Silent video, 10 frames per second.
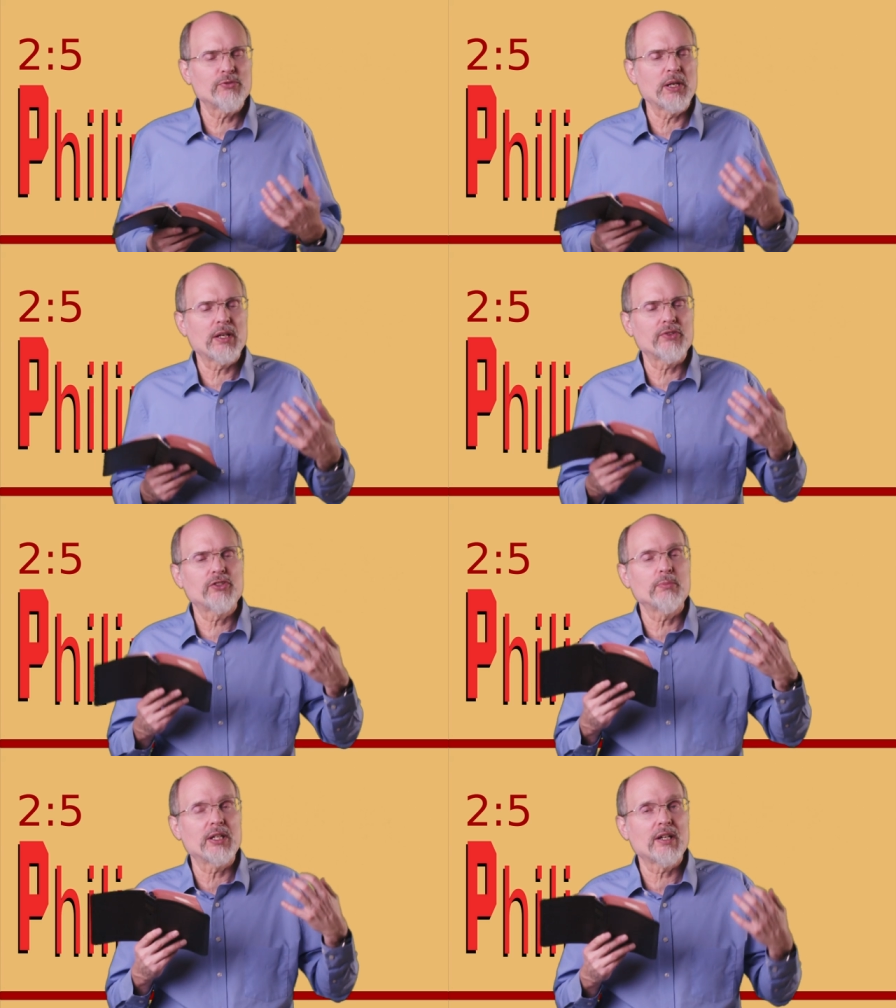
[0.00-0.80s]
because
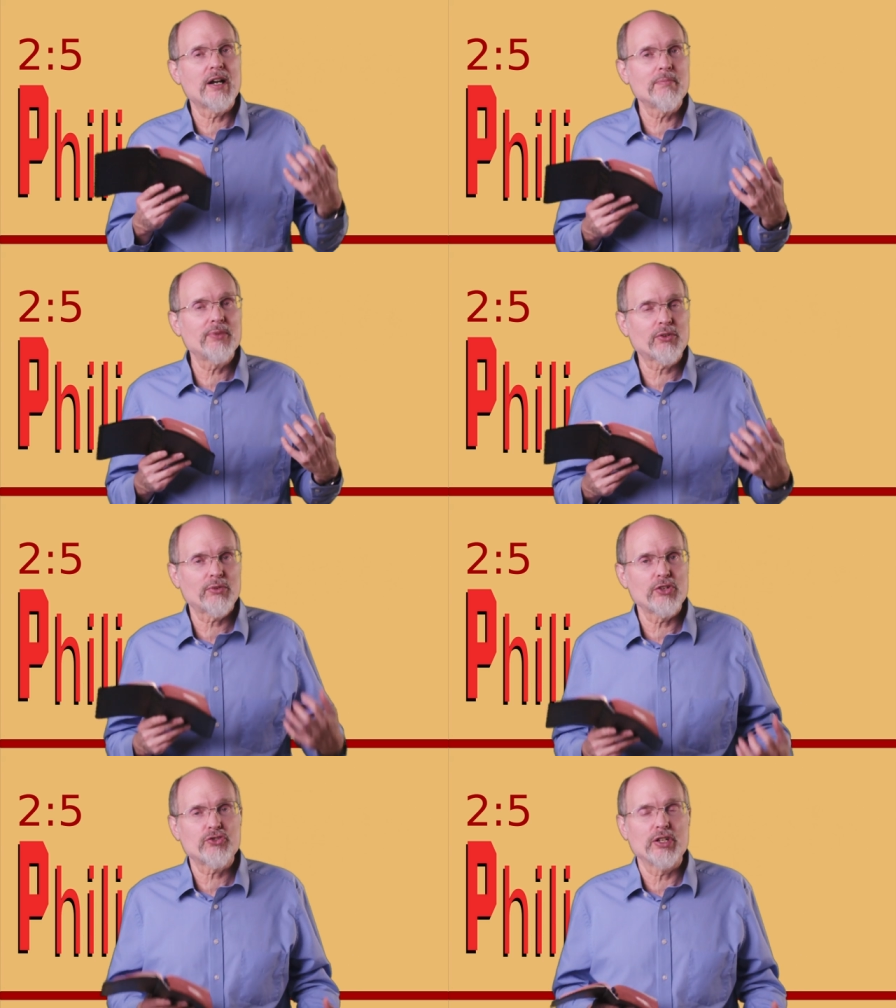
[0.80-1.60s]
to become the
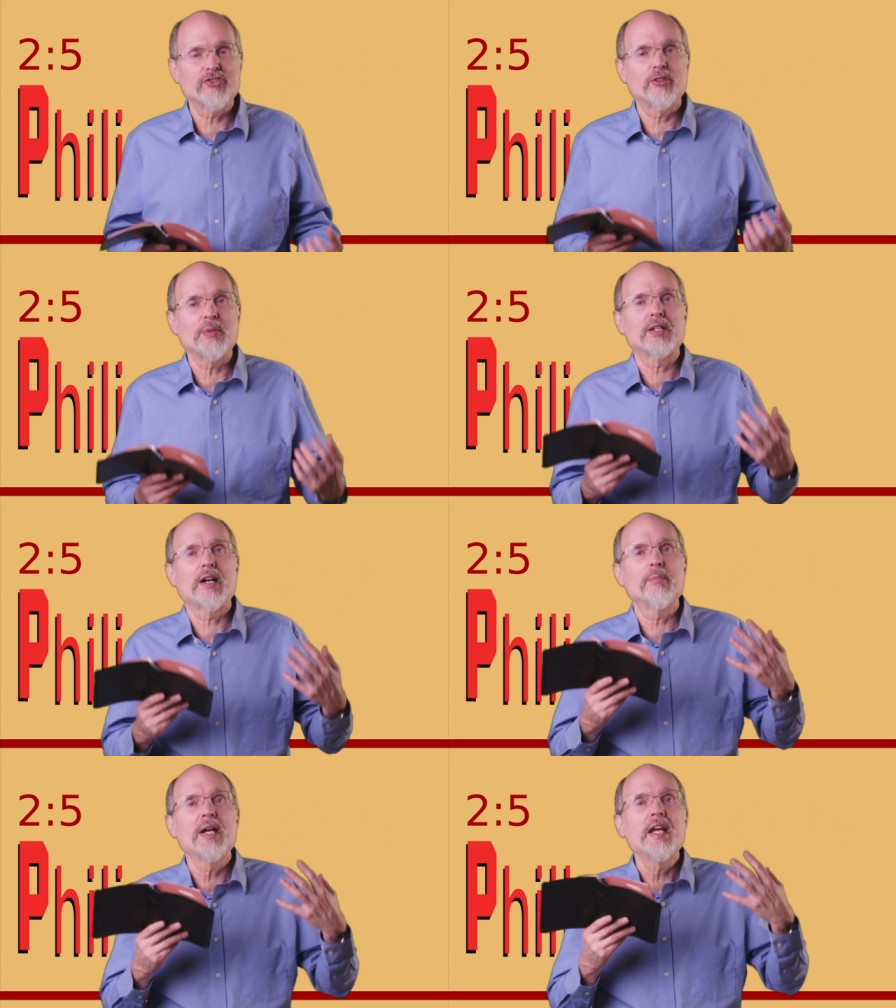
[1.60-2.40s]
Christian is to
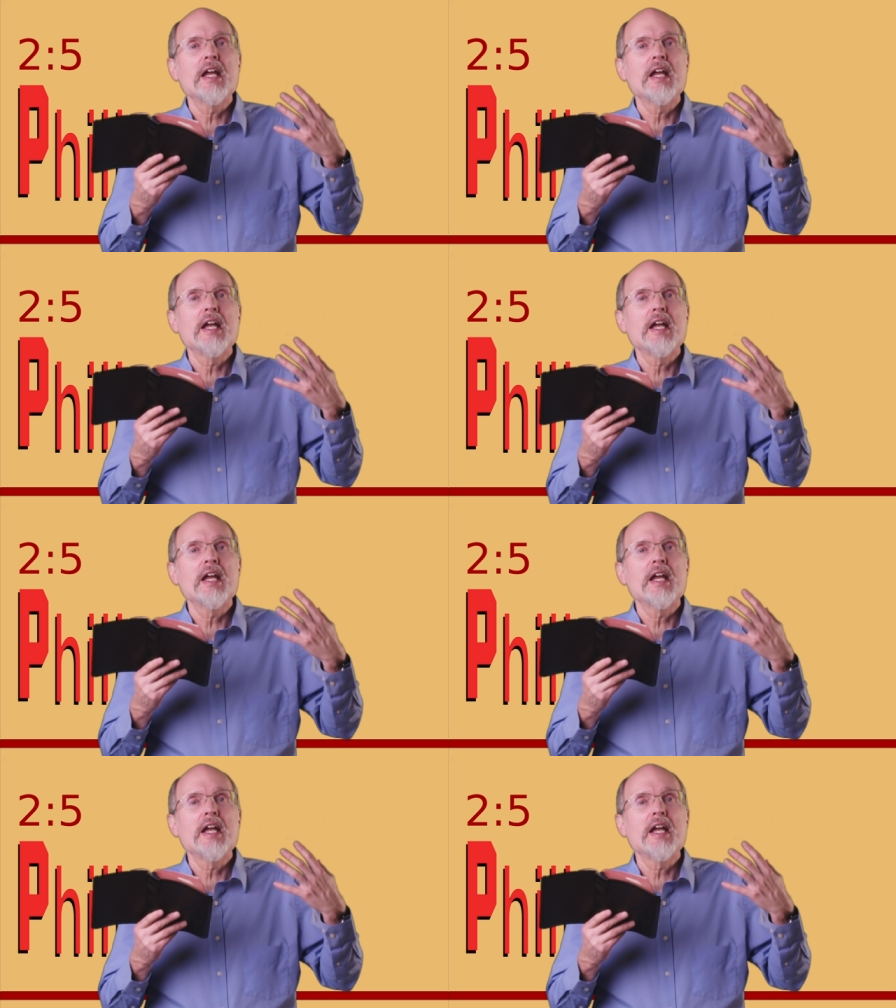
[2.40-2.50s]
become